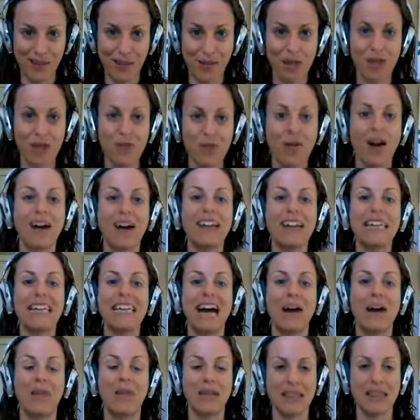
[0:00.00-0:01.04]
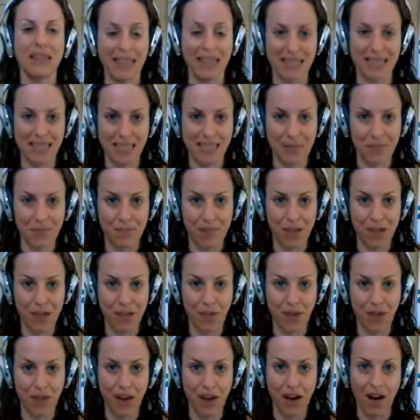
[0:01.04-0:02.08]
you are allowing things to be
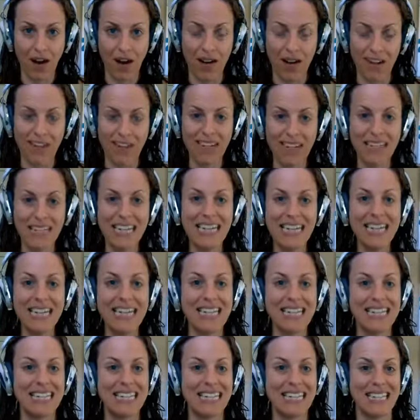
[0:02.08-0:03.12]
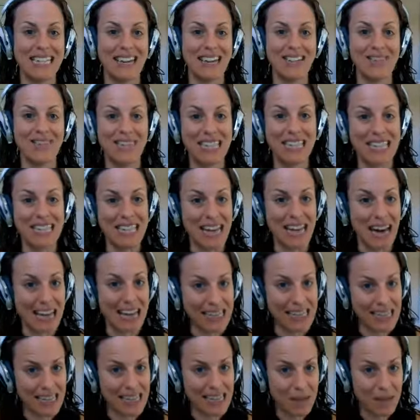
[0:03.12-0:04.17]
what they are instead of
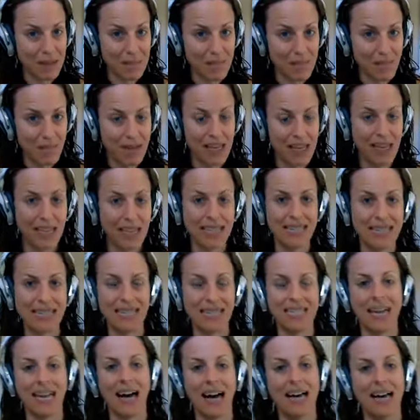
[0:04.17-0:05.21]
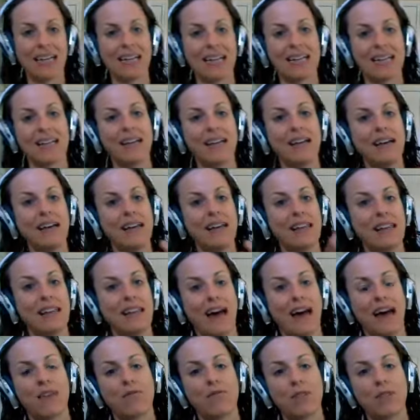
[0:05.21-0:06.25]
denying them and denying
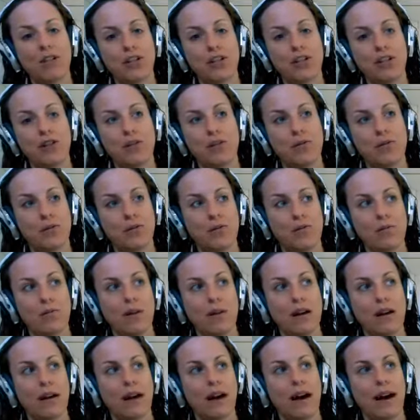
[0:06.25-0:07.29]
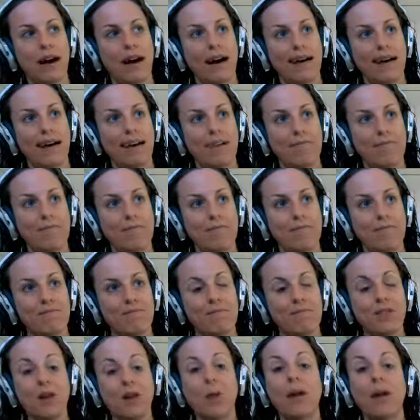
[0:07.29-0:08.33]
that which you
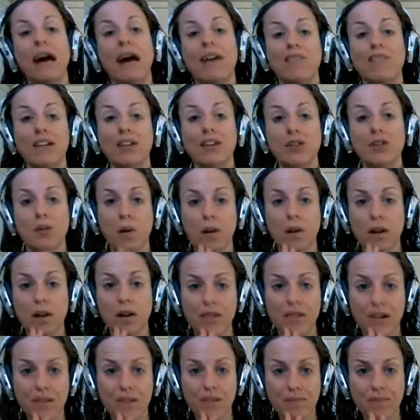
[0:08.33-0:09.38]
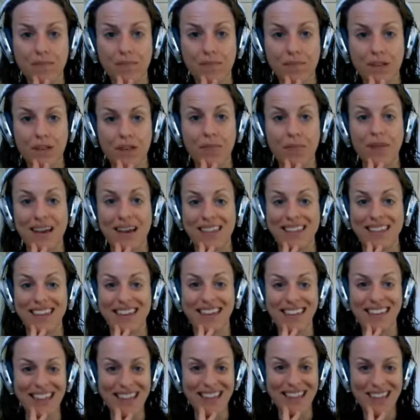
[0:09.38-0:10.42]
don't have control over, but you may
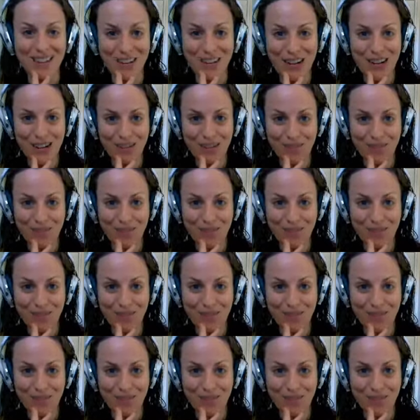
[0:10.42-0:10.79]
think that you do.